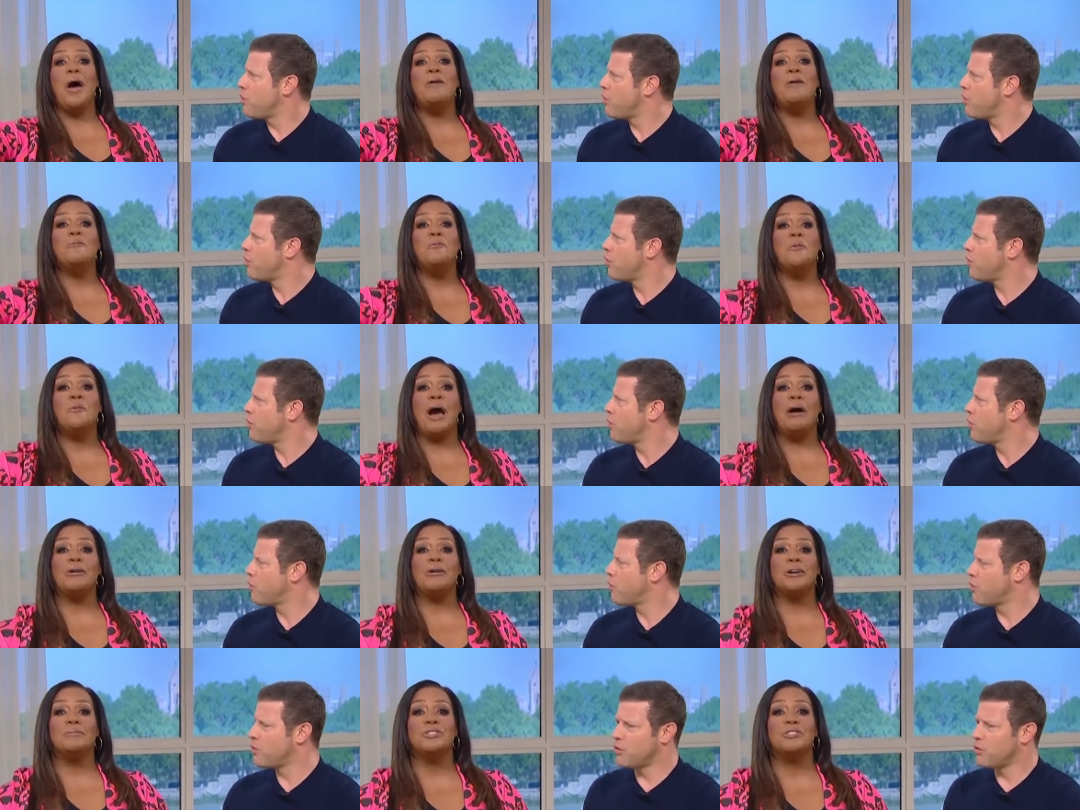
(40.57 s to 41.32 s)
Speaker 1: and
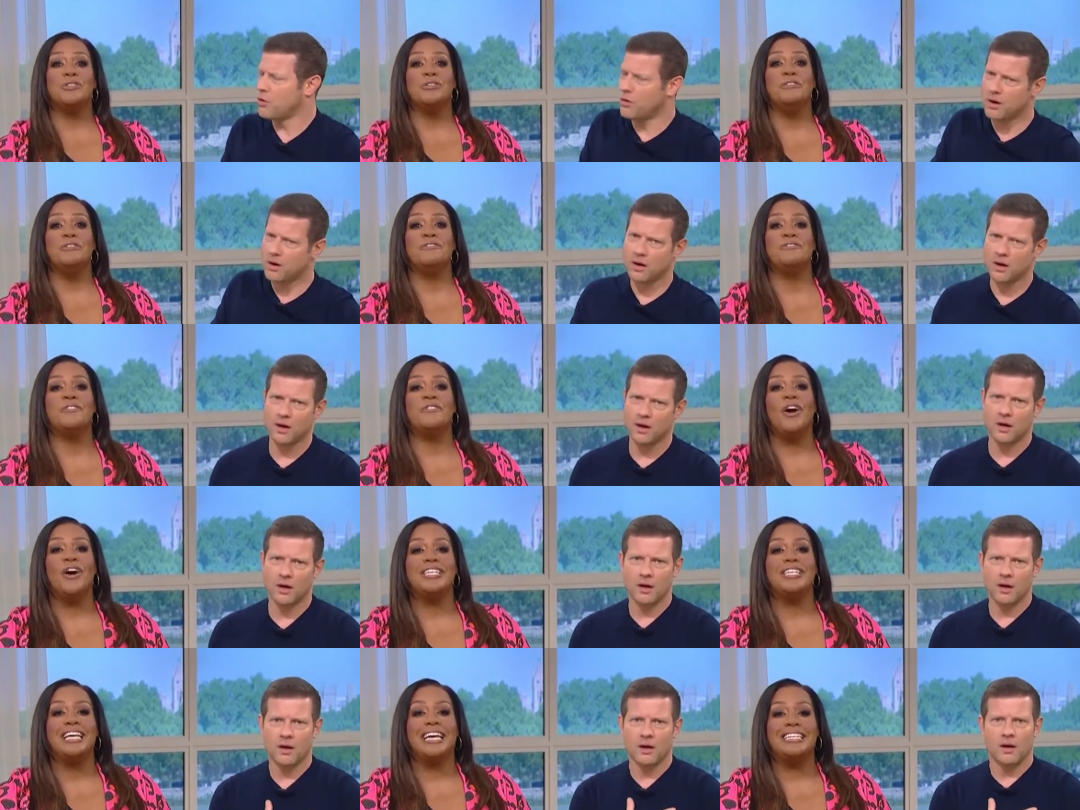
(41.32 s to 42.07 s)
welcome to your
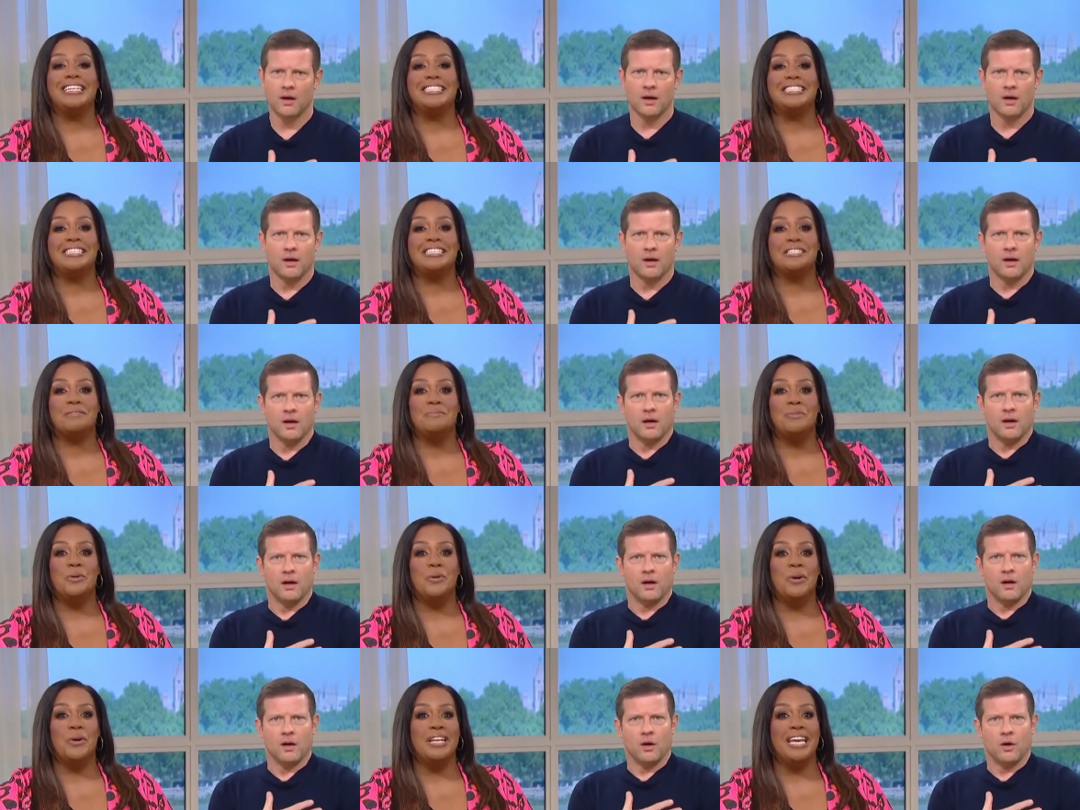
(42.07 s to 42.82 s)
Fridays this
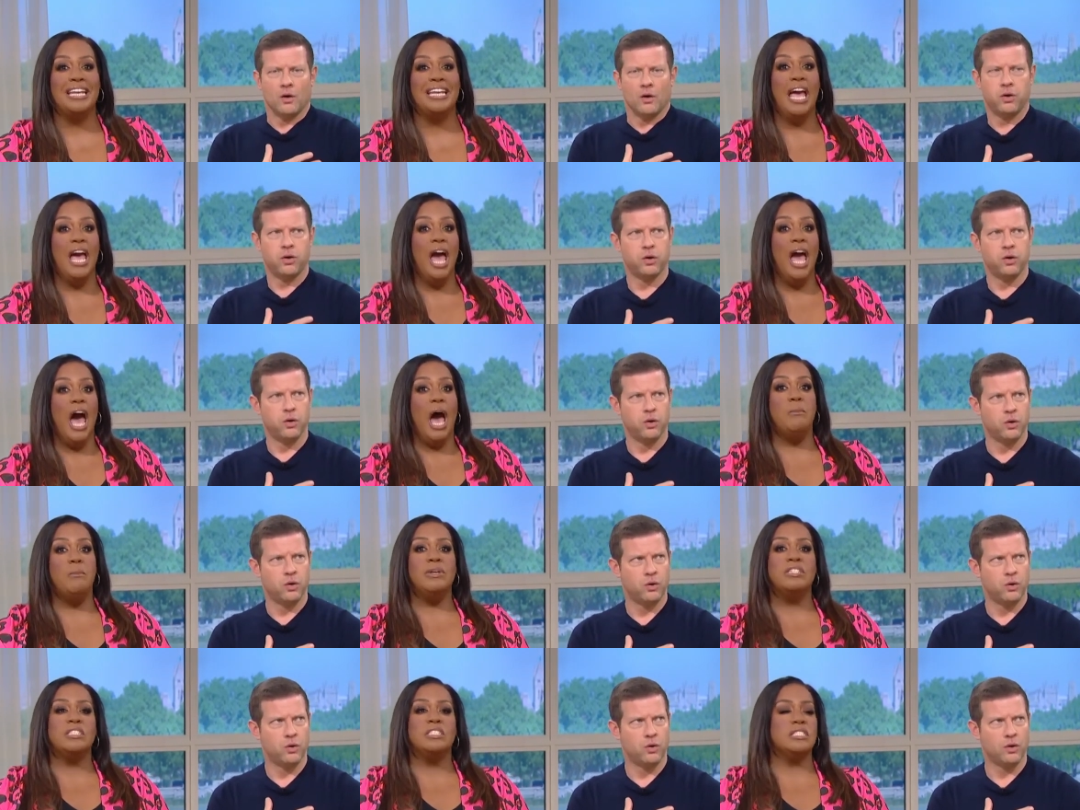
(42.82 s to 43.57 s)
morning. And
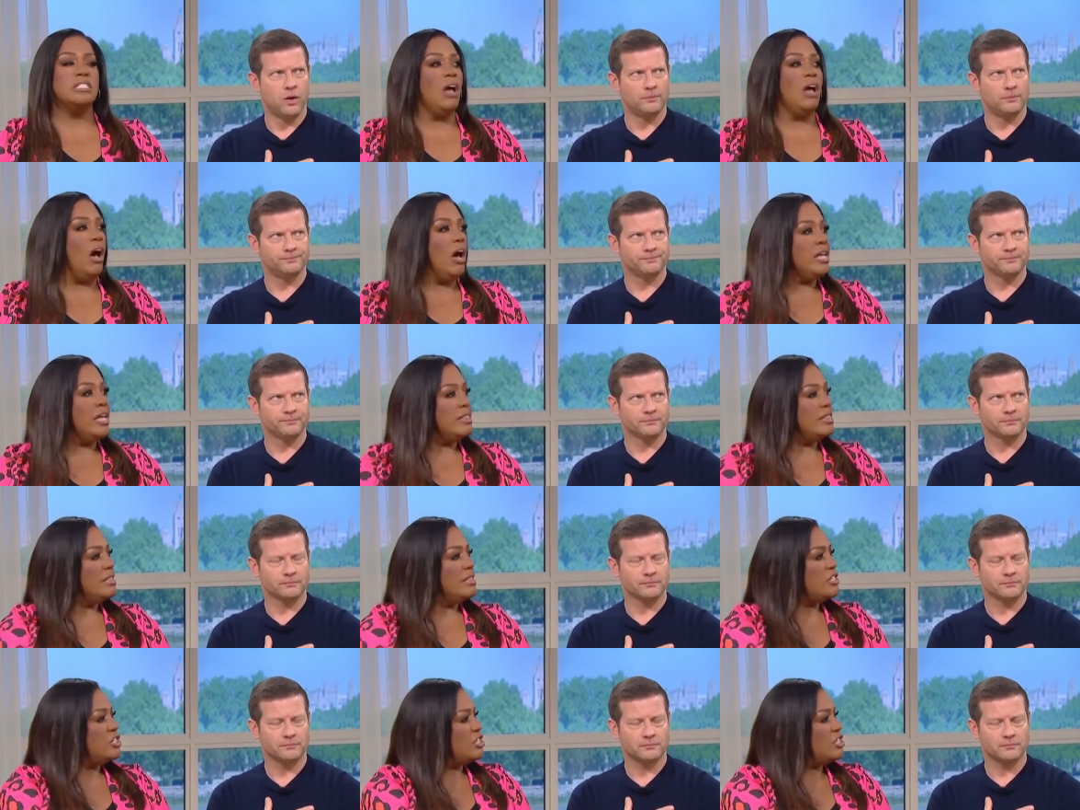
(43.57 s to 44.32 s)
we're starting
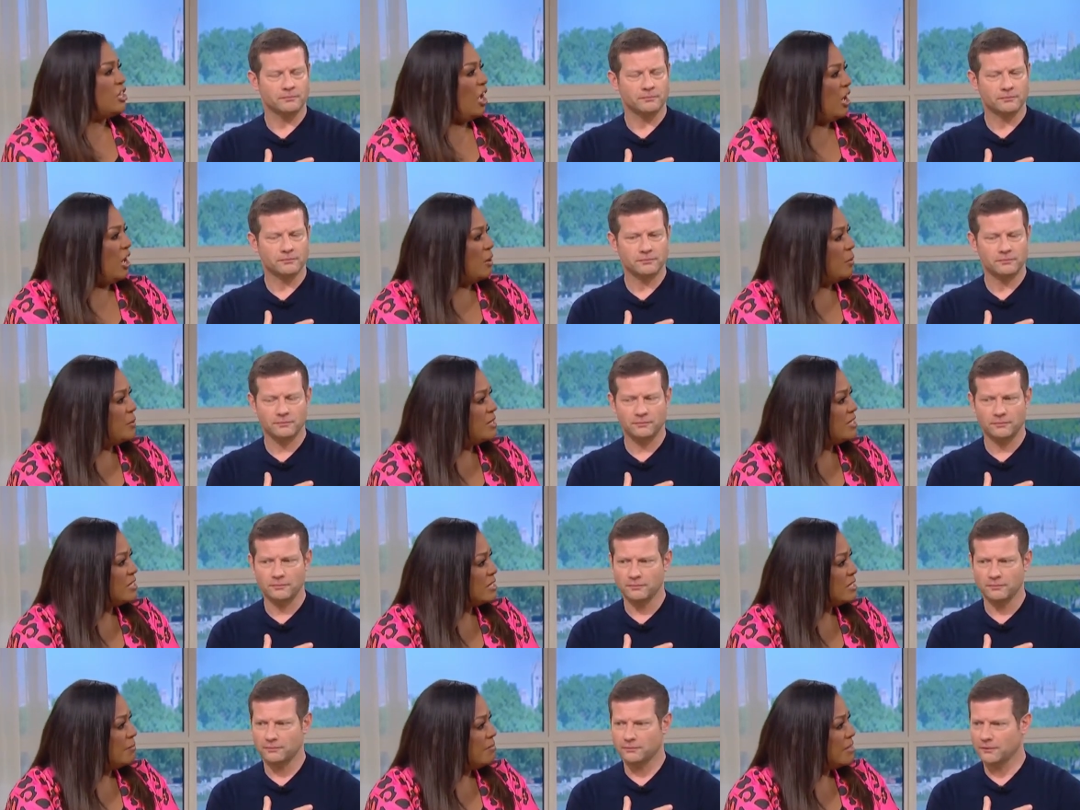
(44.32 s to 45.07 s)
the show with
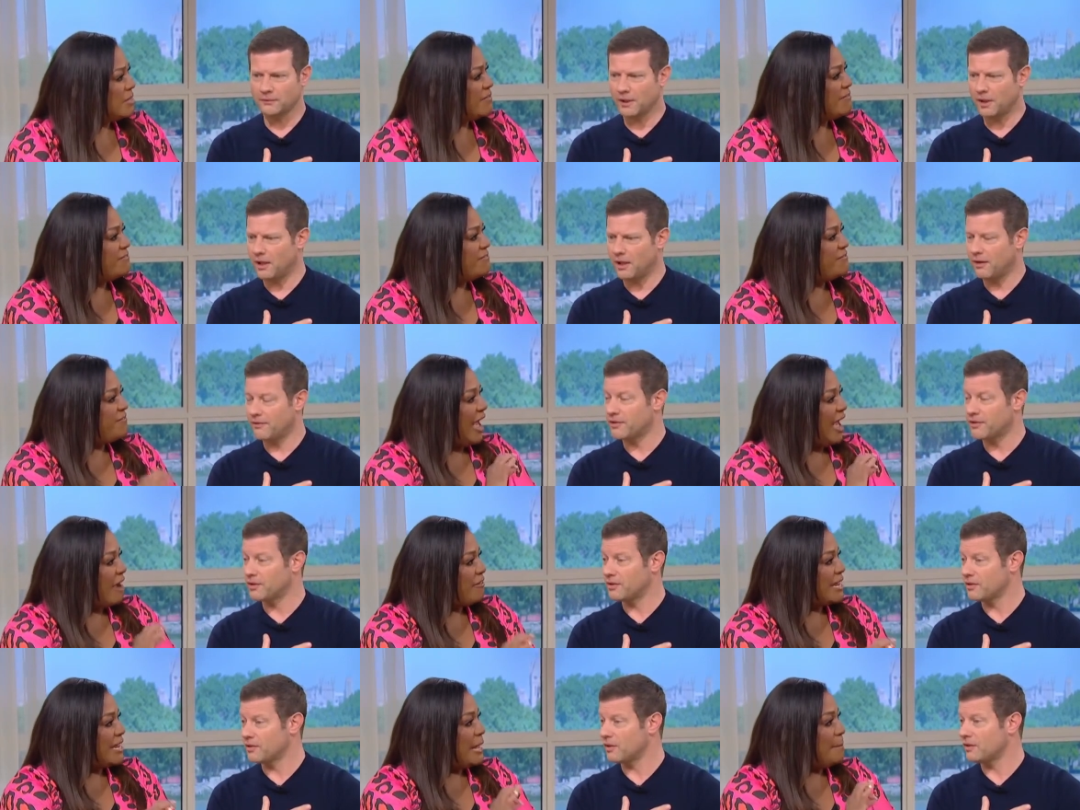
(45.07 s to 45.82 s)
something
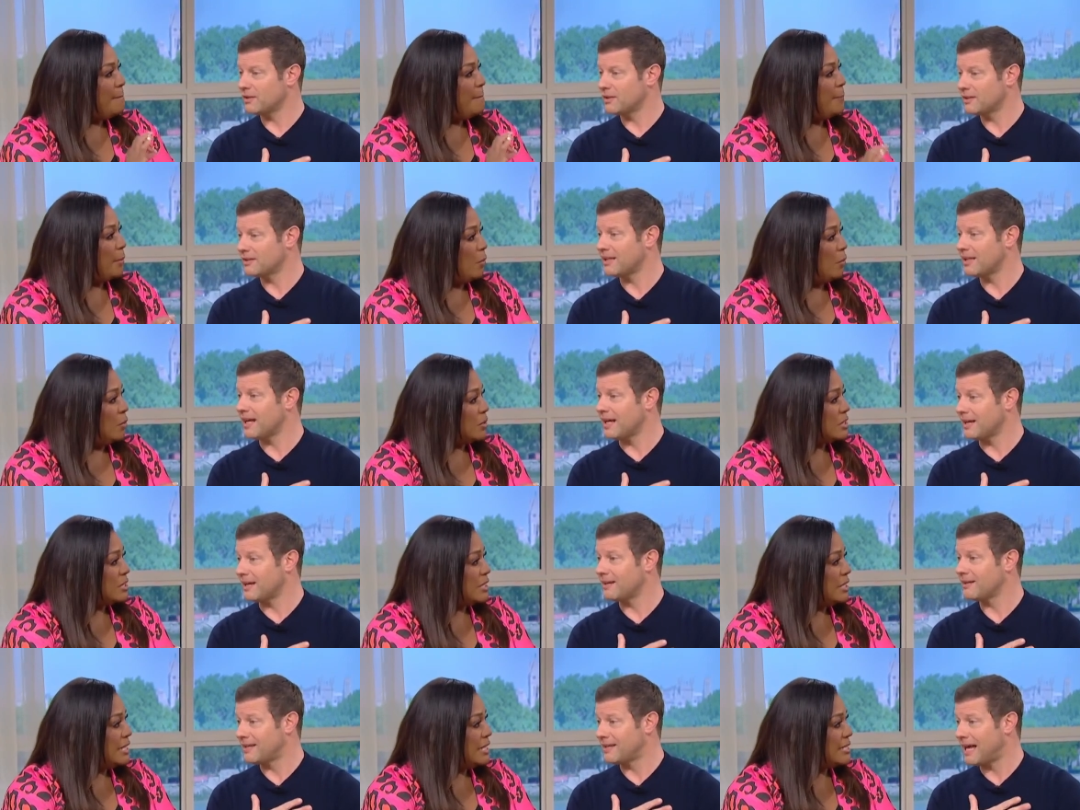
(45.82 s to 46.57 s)
very
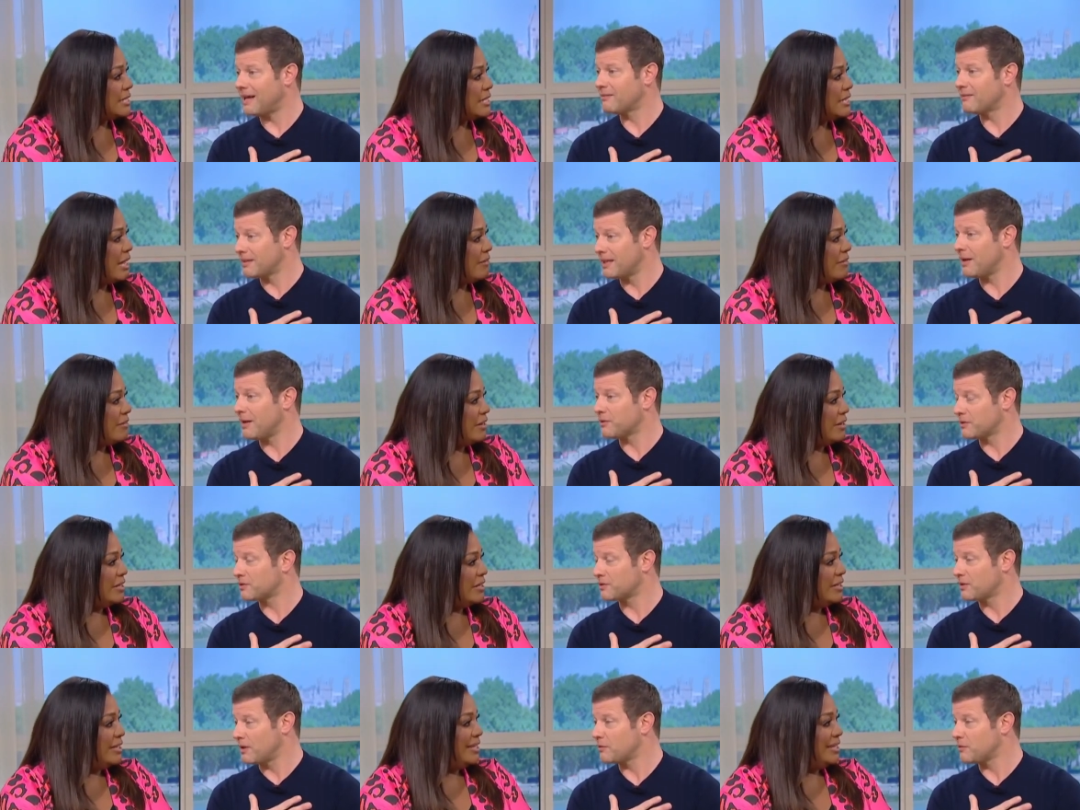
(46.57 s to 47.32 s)
important, is that, isn't that, that
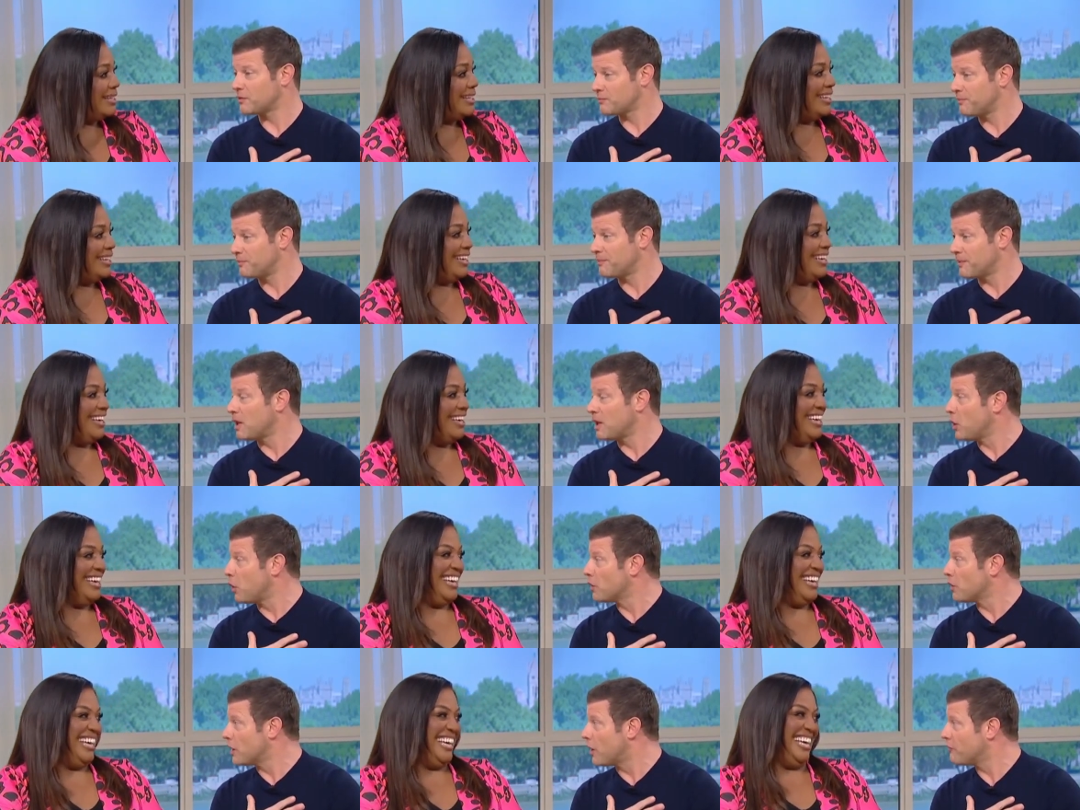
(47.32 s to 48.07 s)
right? Was, that
Speaker 2: was a
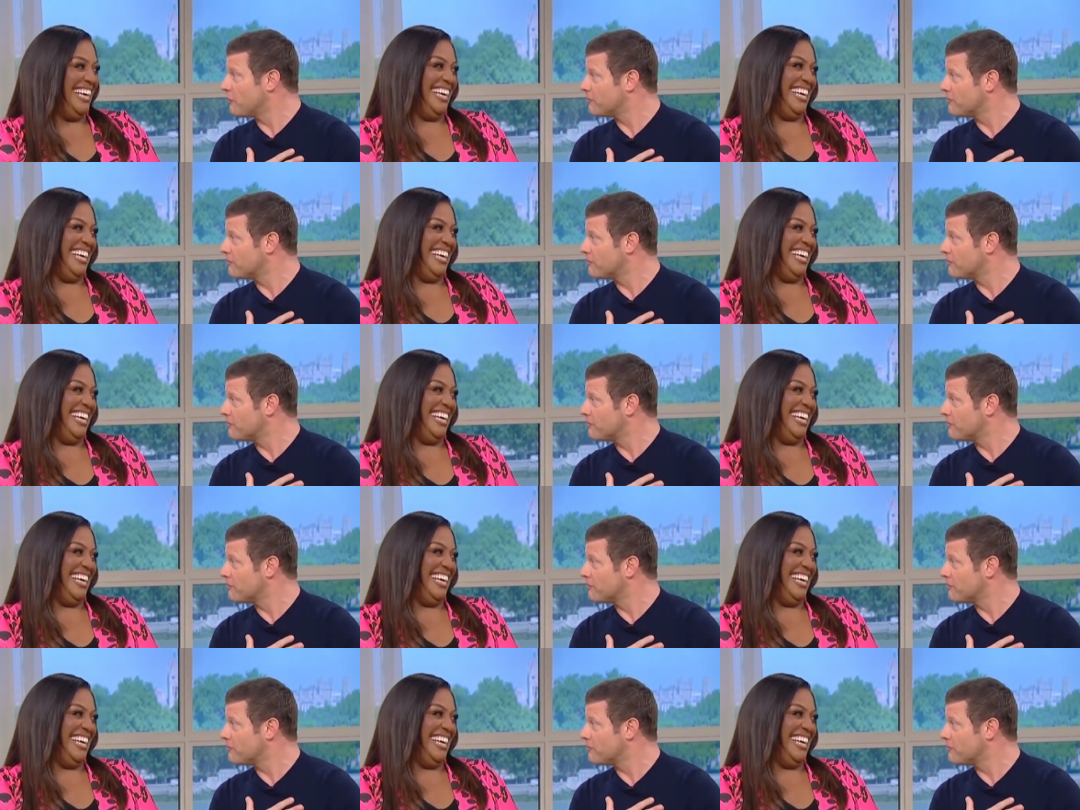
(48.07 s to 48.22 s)
long note